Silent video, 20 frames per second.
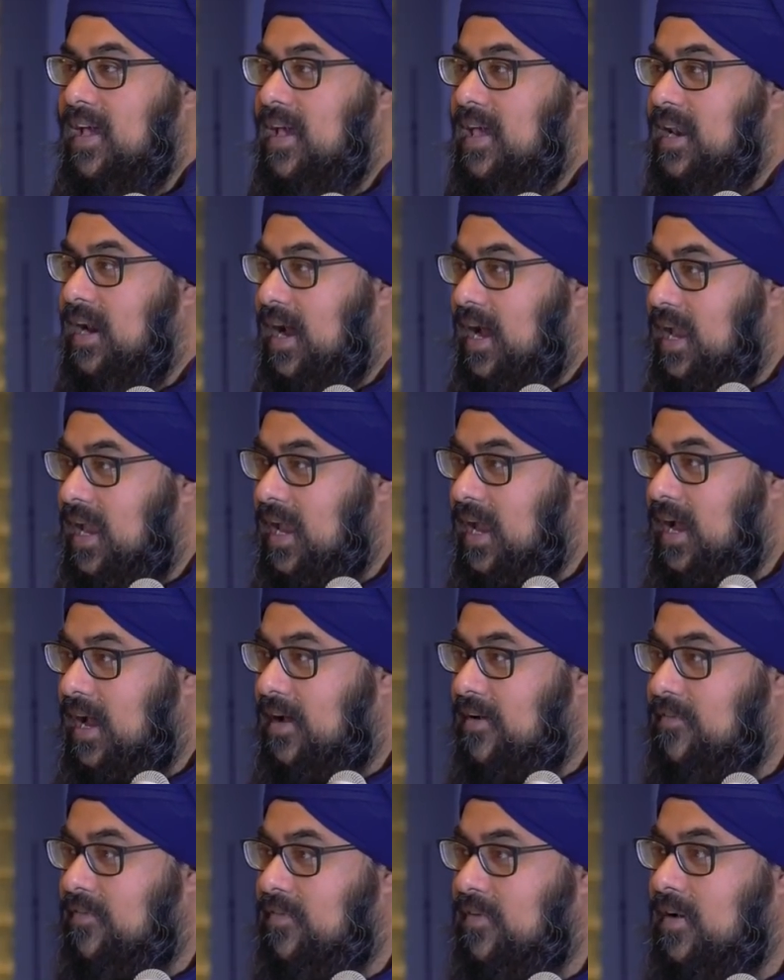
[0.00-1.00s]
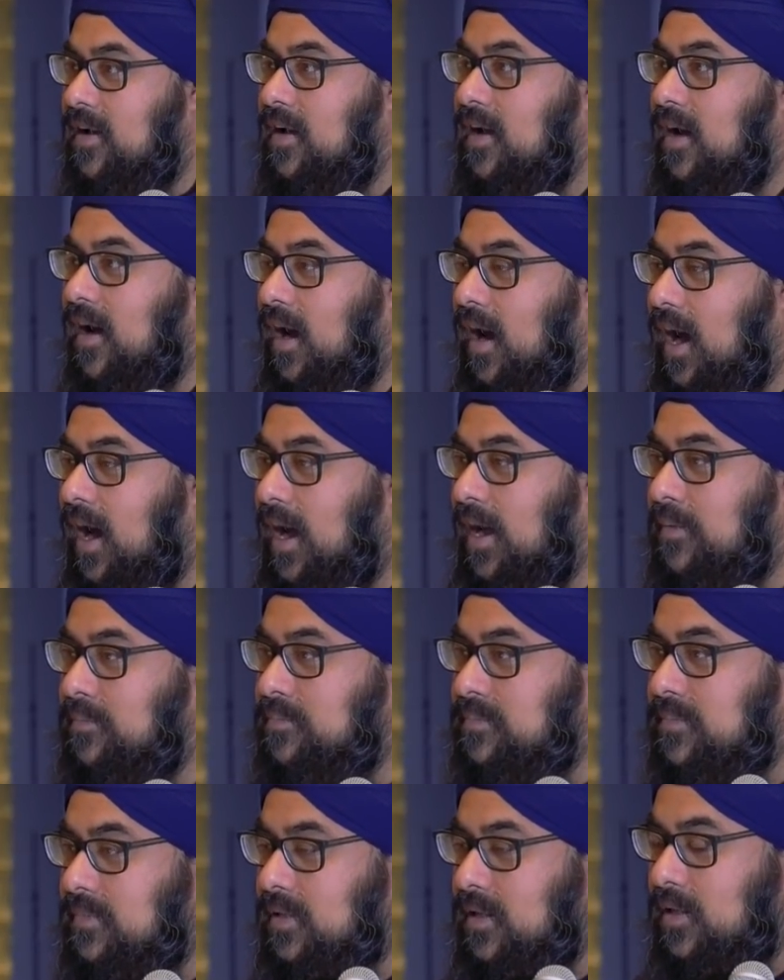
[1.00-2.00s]
and I have,
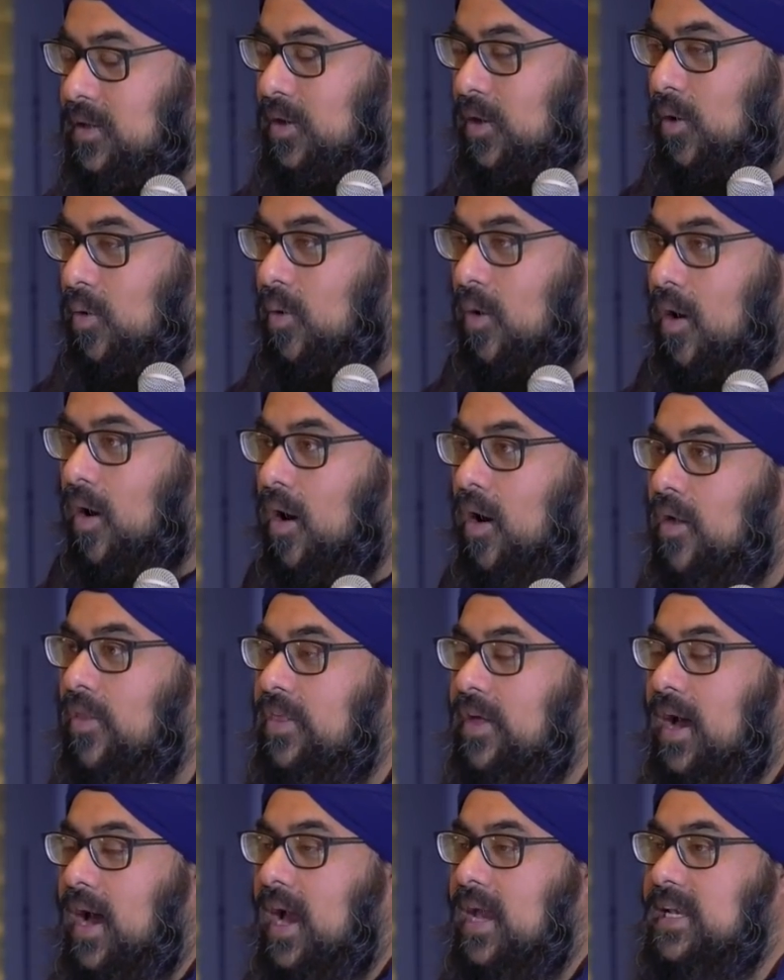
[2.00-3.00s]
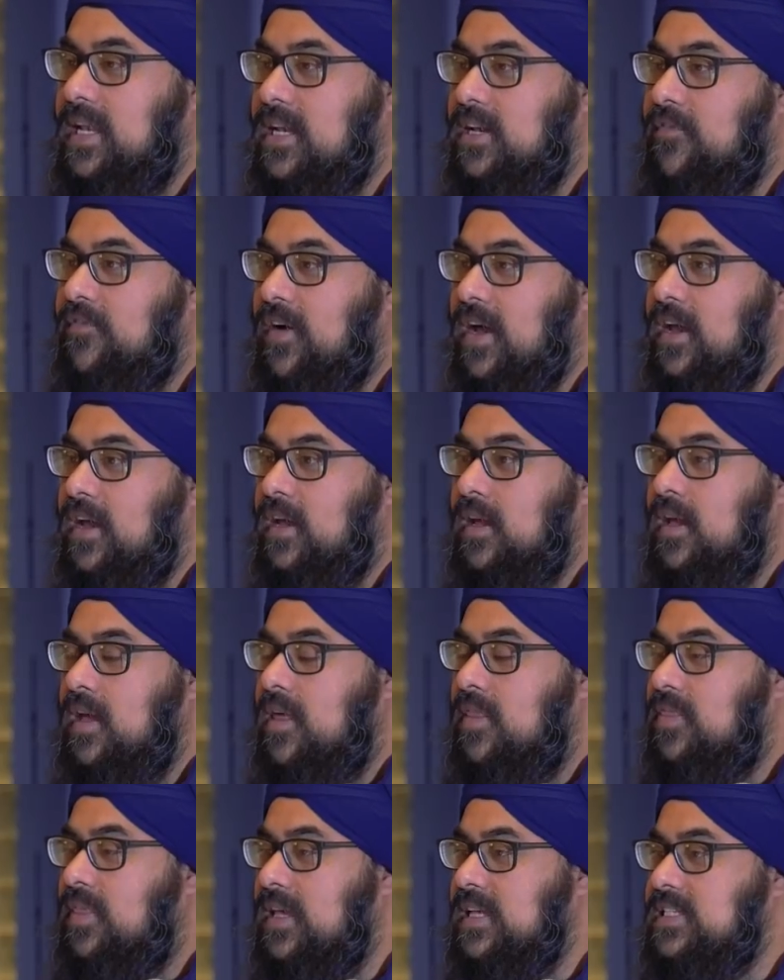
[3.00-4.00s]
all the identifying
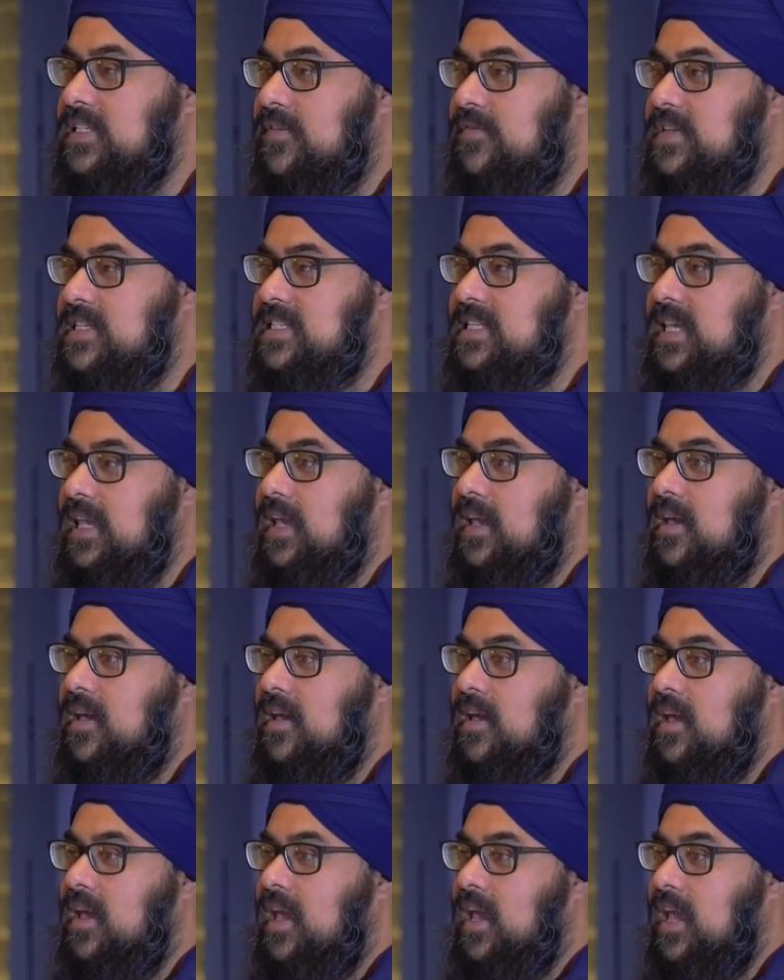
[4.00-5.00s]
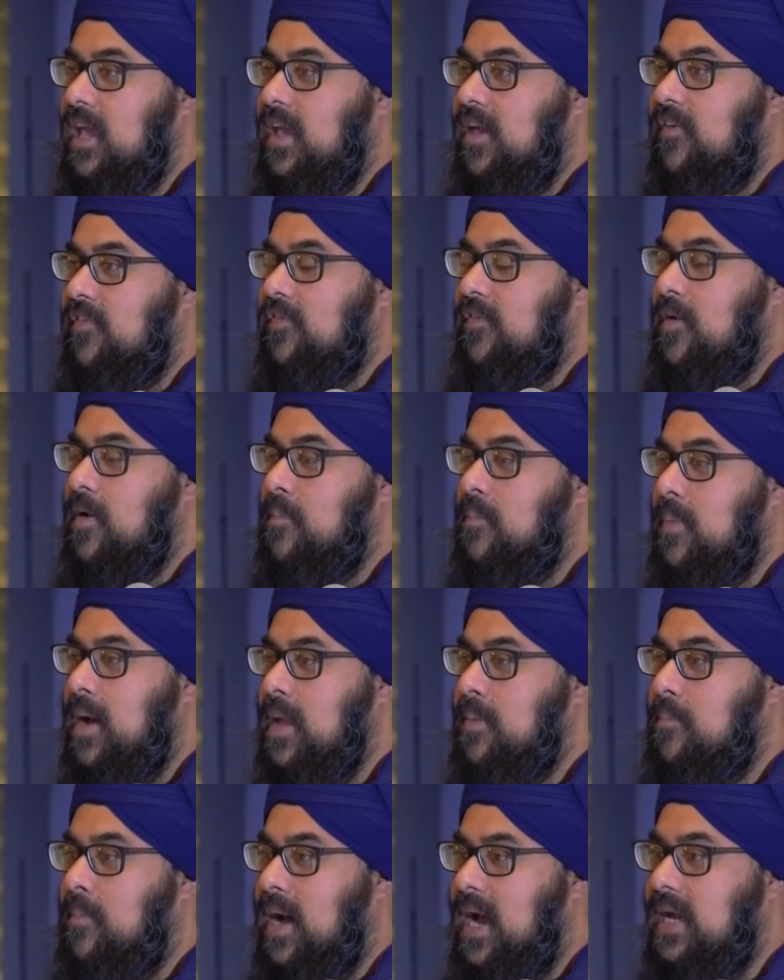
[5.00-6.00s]
things of a Sikh, if
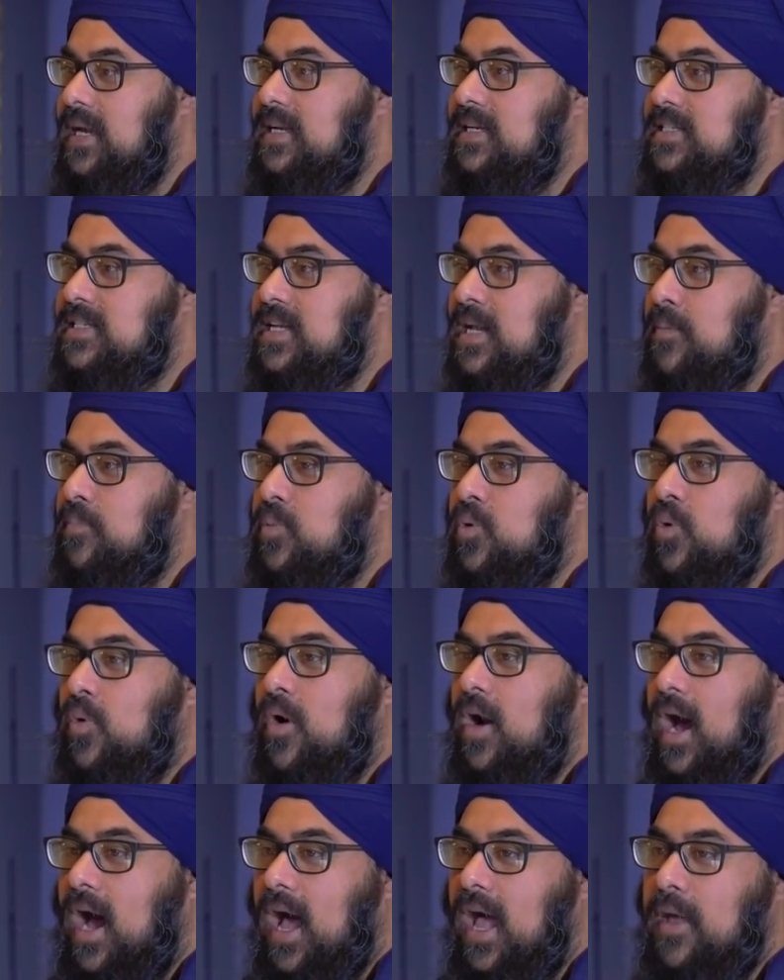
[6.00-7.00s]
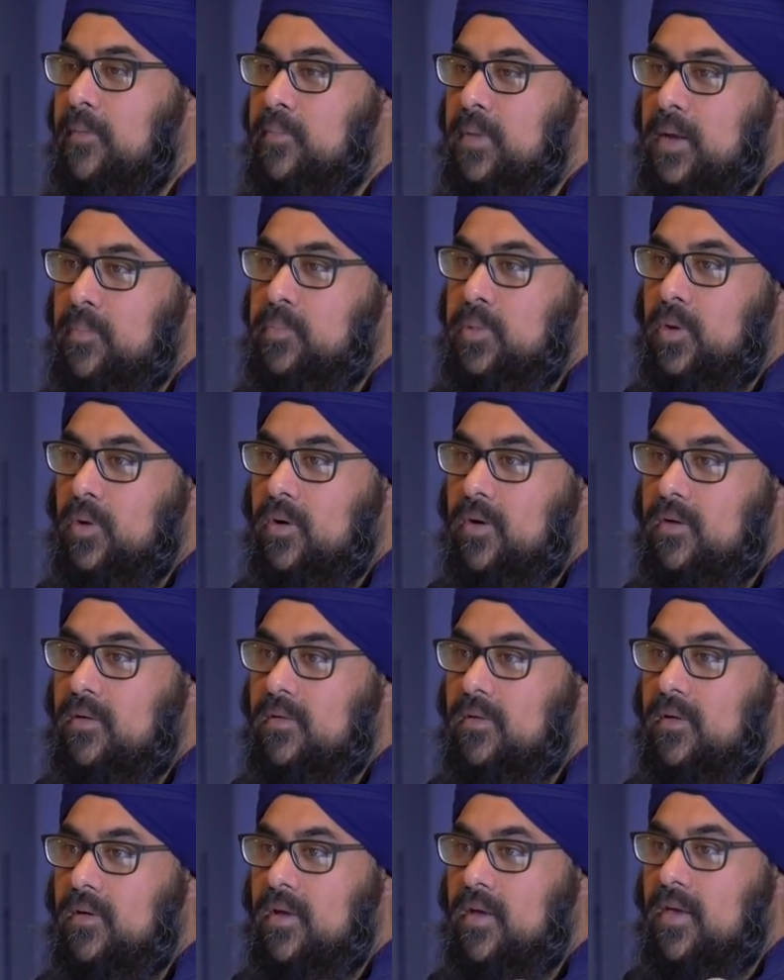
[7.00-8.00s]
my mind is not pure, I am not pure.
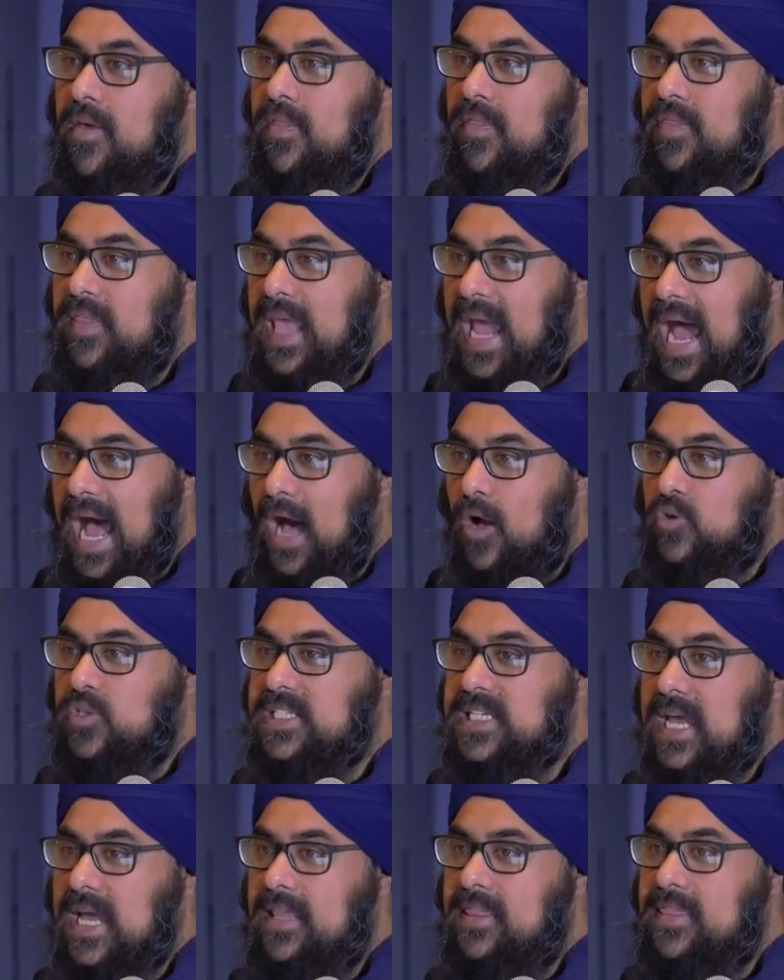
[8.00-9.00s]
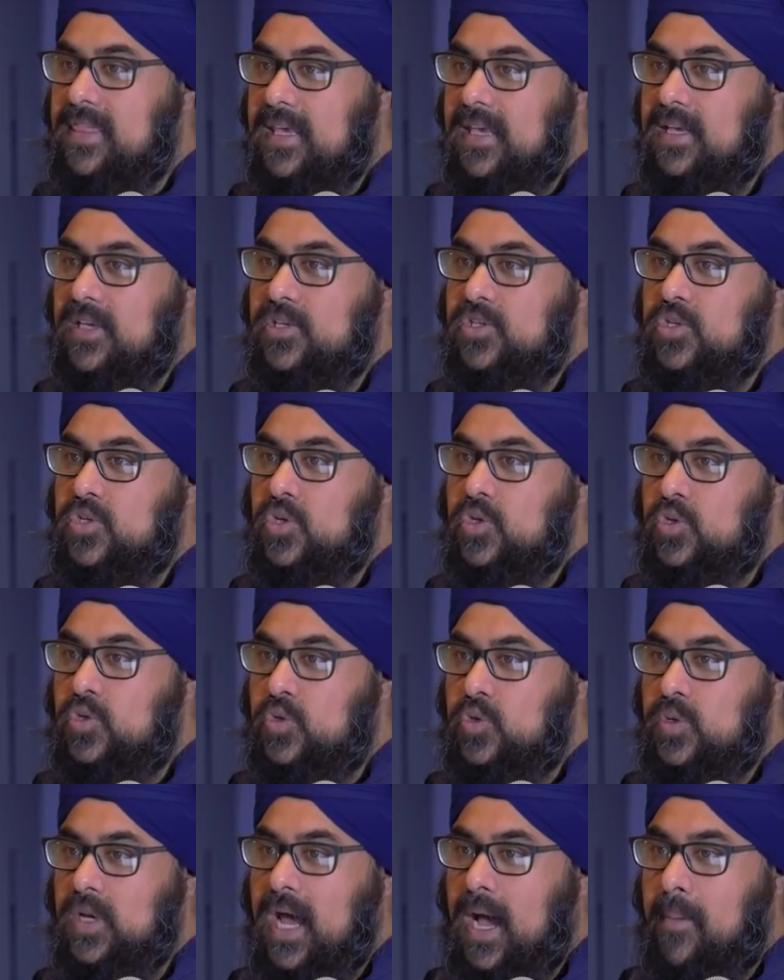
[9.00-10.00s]
The outside things
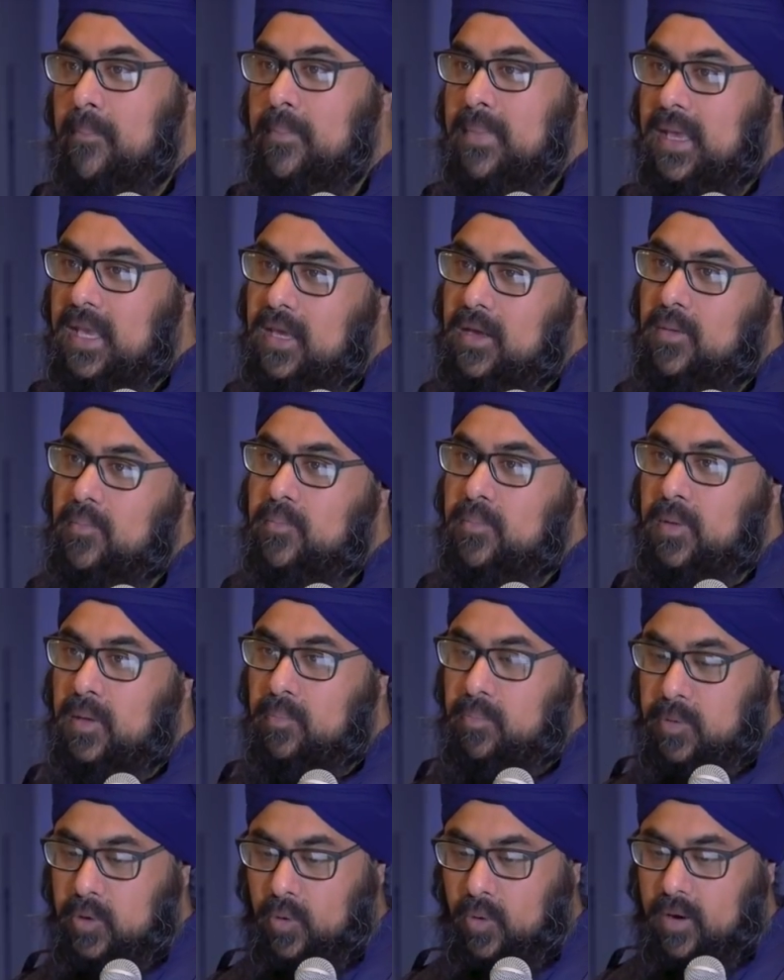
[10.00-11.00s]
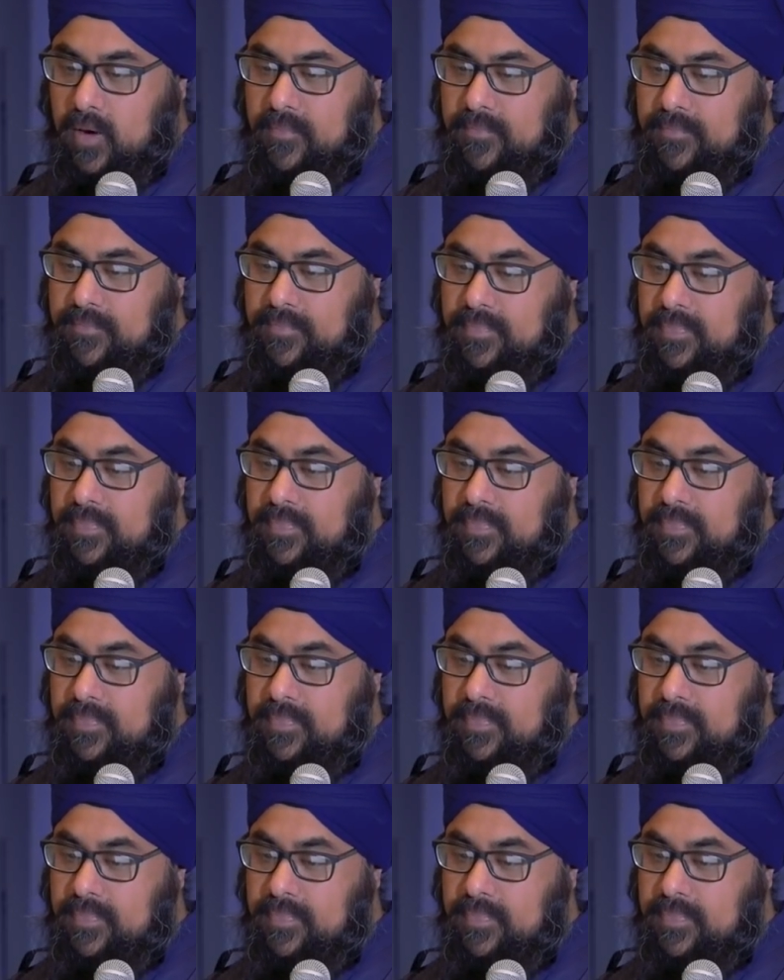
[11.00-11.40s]
do not make me pure.